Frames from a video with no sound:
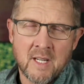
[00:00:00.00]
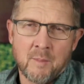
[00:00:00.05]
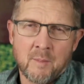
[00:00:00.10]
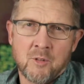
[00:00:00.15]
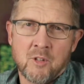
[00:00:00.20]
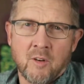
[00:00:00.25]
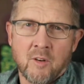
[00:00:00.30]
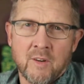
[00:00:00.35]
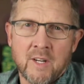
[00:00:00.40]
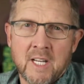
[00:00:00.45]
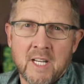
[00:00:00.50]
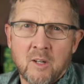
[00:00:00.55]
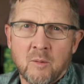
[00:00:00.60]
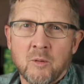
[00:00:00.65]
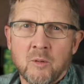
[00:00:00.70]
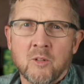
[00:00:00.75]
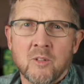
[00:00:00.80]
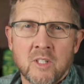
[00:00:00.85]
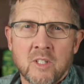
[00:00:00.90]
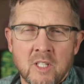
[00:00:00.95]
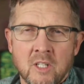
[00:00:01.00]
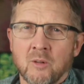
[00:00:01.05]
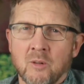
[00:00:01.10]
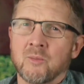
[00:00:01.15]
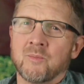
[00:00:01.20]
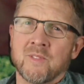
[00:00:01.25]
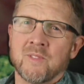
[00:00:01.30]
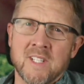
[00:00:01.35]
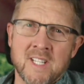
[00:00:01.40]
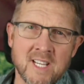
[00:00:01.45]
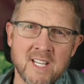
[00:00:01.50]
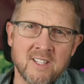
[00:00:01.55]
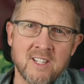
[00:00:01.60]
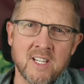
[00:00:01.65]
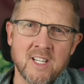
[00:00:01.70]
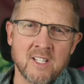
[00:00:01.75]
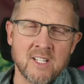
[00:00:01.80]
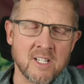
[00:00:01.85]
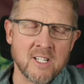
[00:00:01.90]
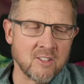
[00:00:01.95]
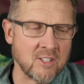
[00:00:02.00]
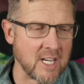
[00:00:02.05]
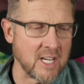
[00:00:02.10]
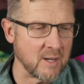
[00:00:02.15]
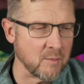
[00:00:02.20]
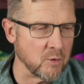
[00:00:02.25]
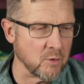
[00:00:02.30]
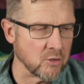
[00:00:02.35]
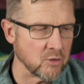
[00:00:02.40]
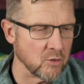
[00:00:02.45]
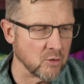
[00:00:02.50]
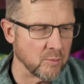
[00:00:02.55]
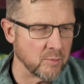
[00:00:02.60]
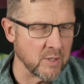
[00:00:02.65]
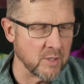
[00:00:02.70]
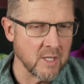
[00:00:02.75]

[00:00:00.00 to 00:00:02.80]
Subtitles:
I'm sorry, Neil, but your time was up.